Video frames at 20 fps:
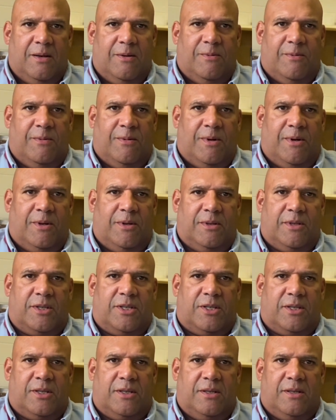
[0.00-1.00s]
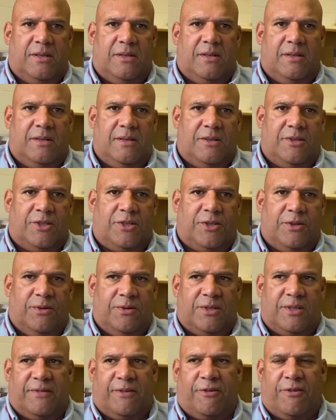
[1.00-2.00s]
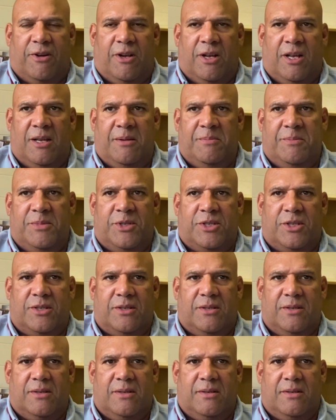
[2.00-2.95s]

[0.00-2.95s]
what sorts of crimes